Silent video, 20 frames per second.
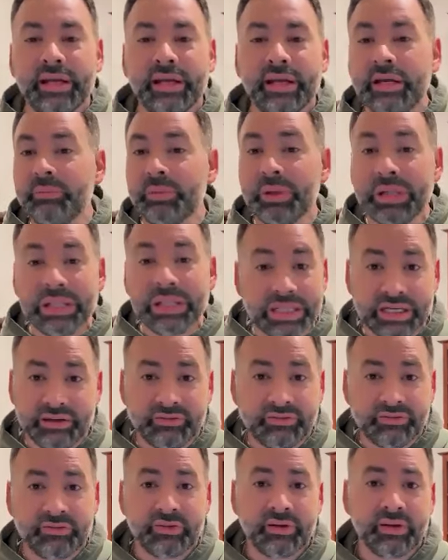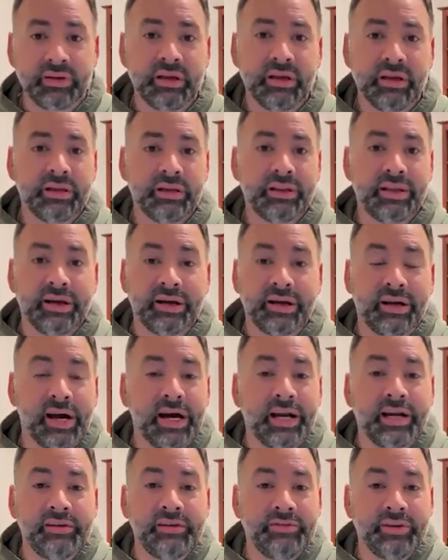any belief that
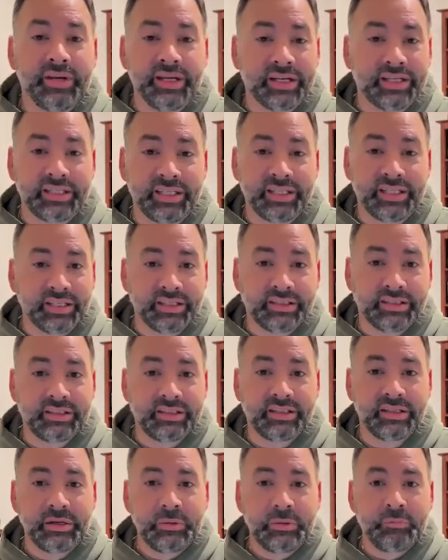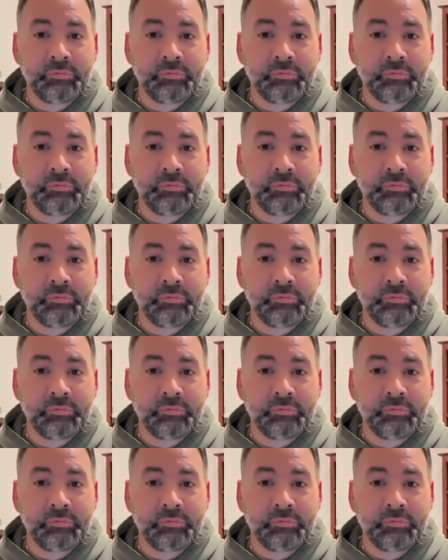God even exists.